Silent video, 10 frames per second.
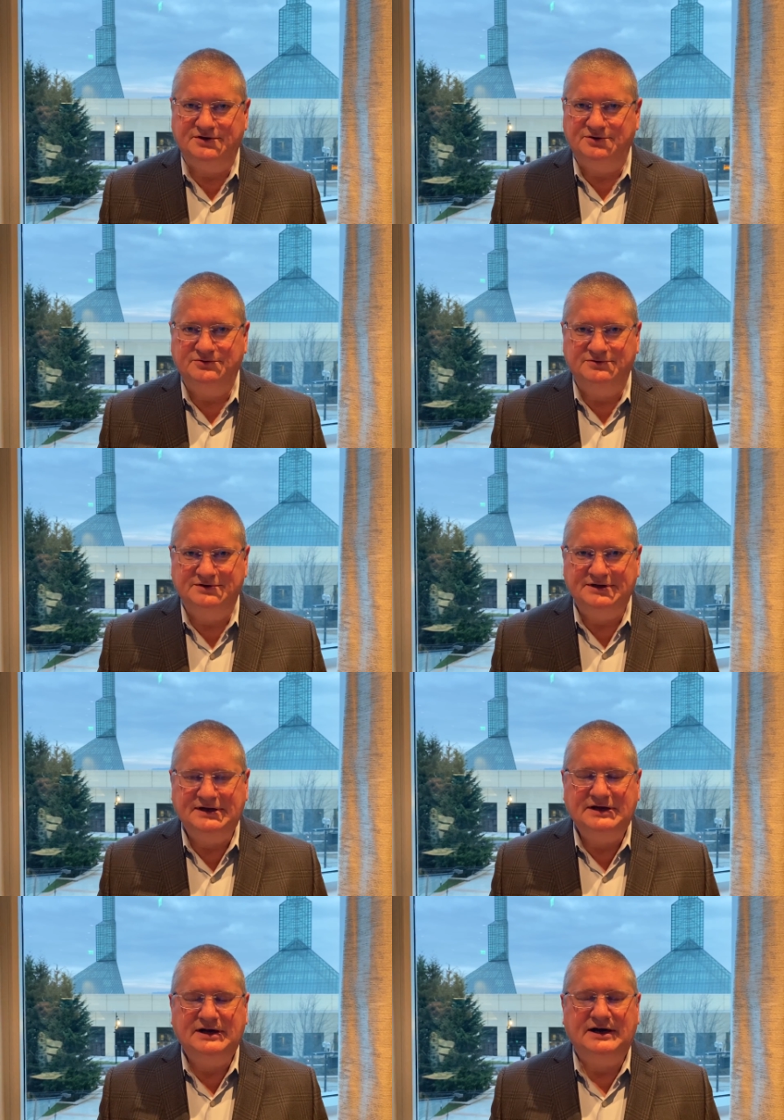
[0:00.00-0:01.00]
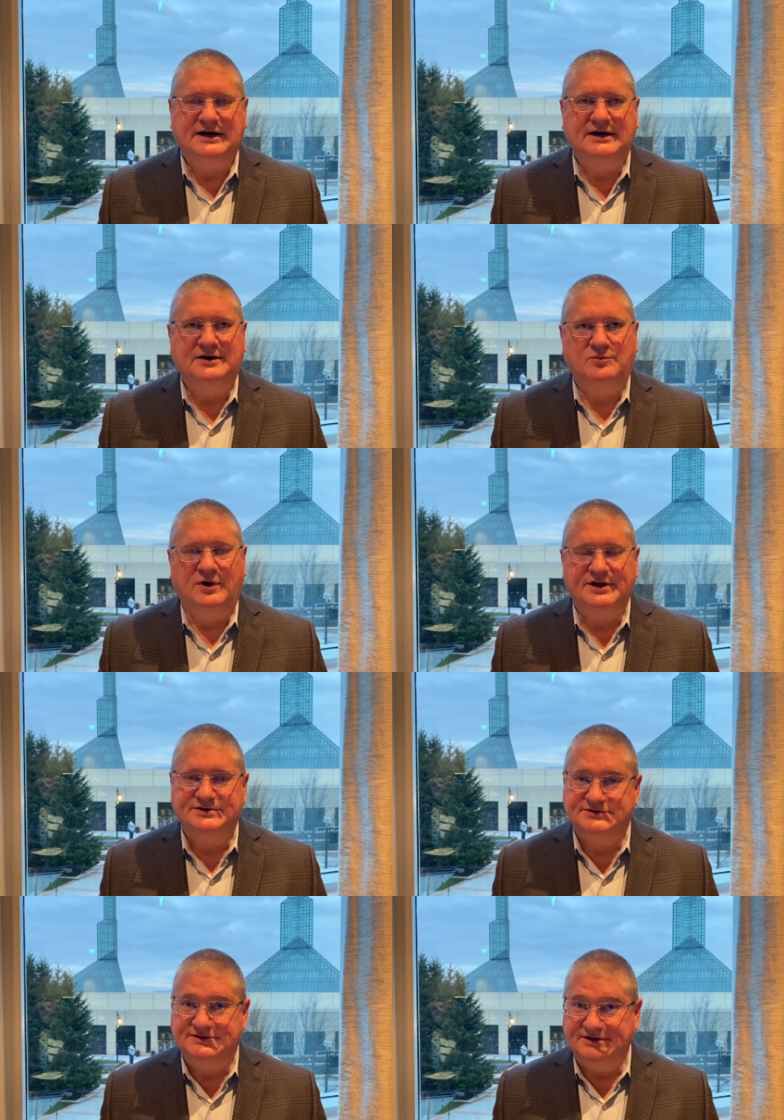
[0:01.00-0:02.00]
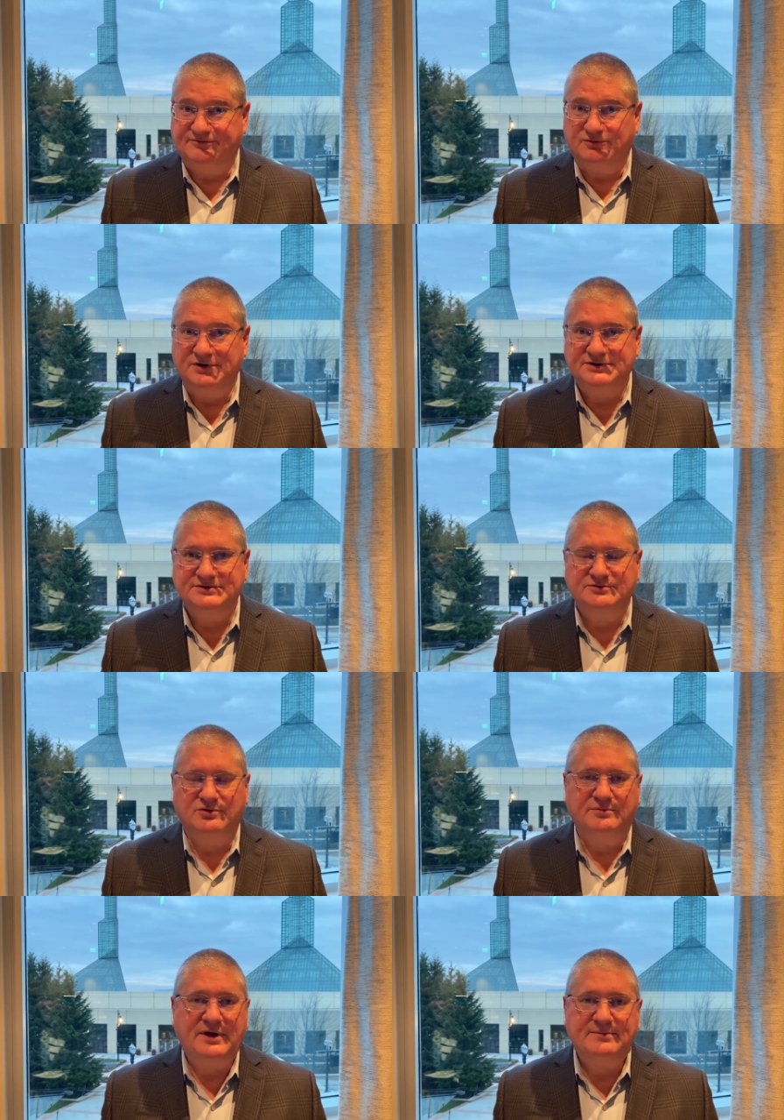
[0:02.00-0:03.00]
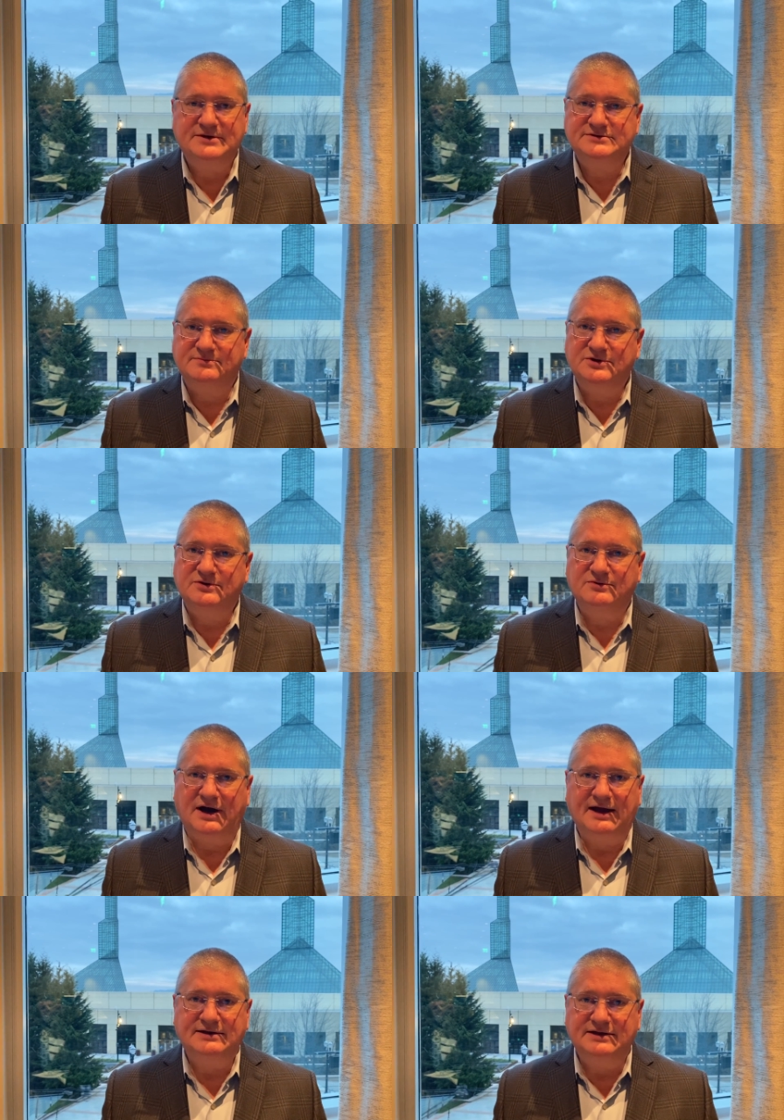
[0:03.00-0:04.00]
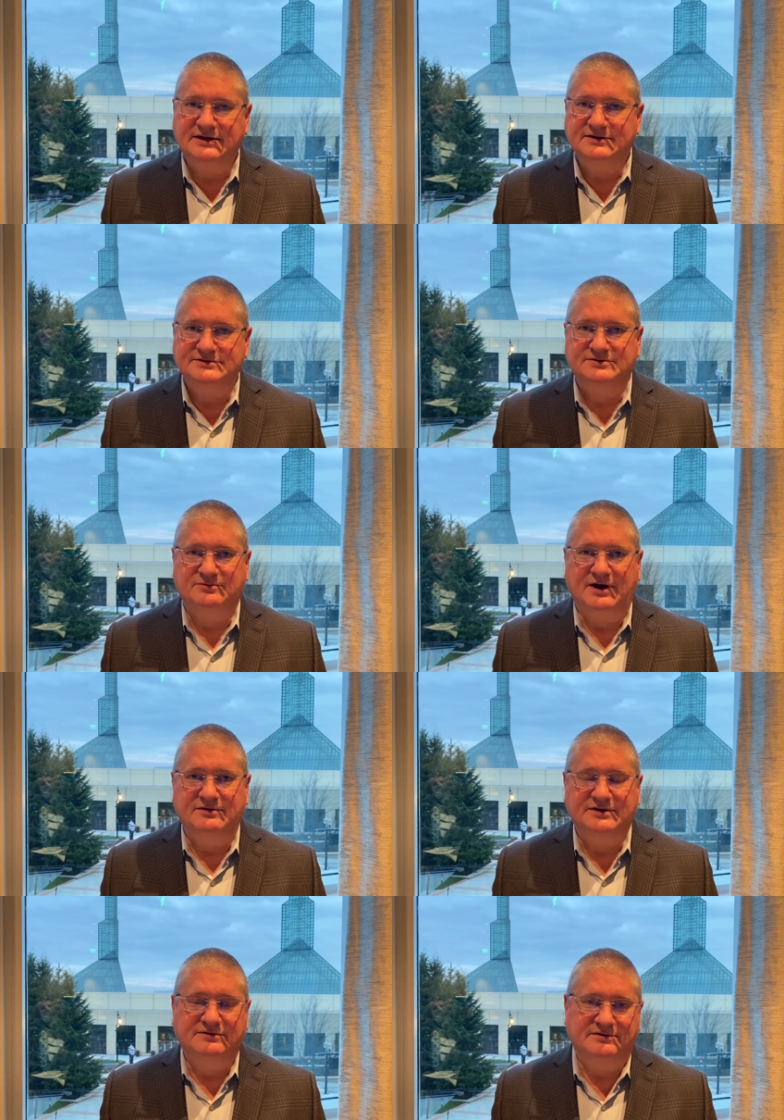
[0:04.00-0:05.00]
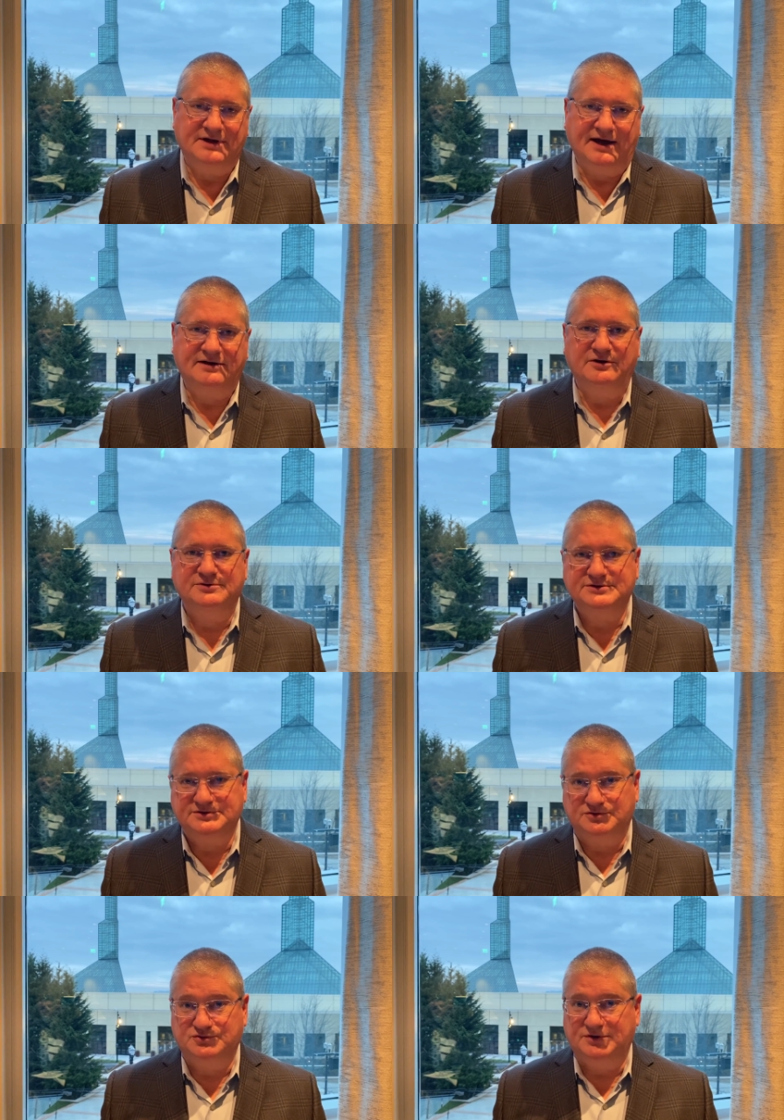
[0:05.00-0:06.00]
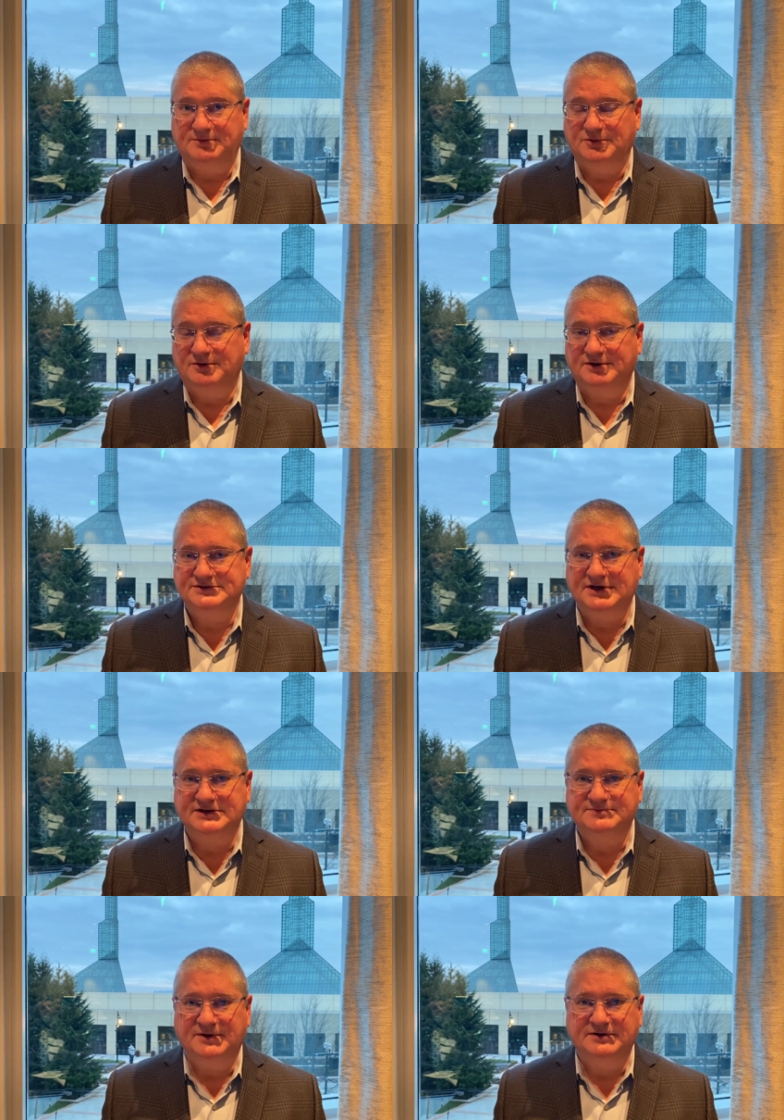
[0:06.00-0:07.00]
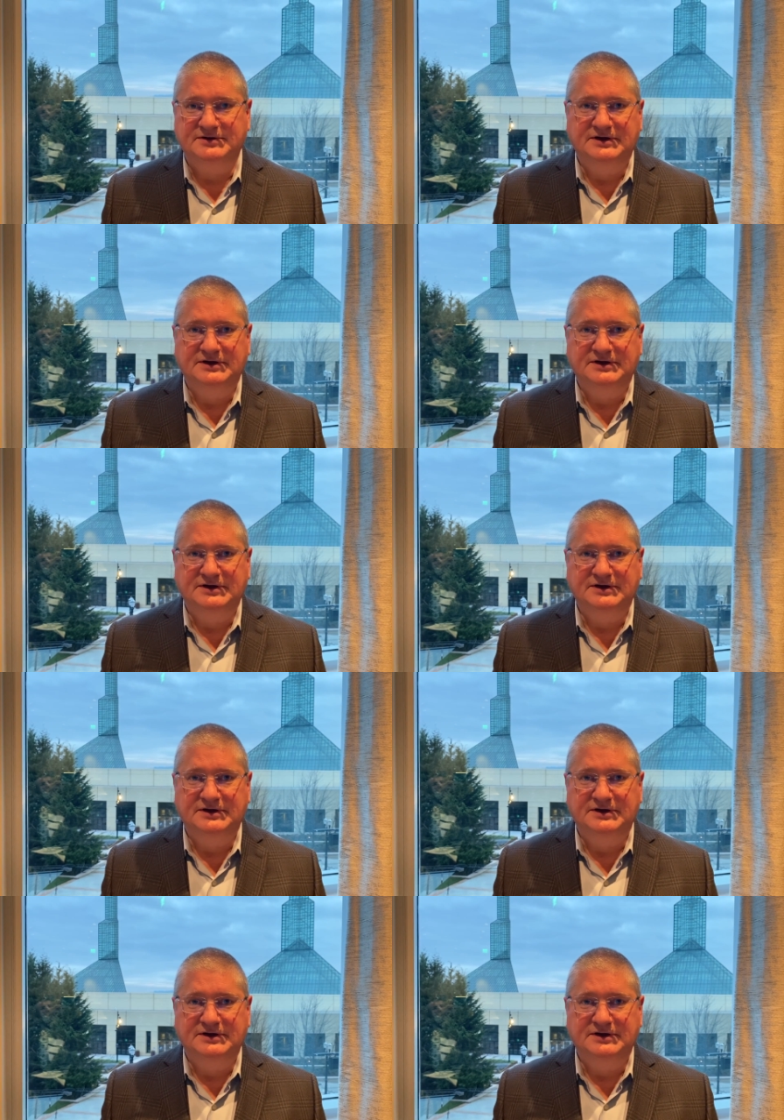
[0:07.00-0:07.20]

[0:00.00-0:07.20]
new, what is different, or maybe some new ideas around either diagnosis or treatment or assessment.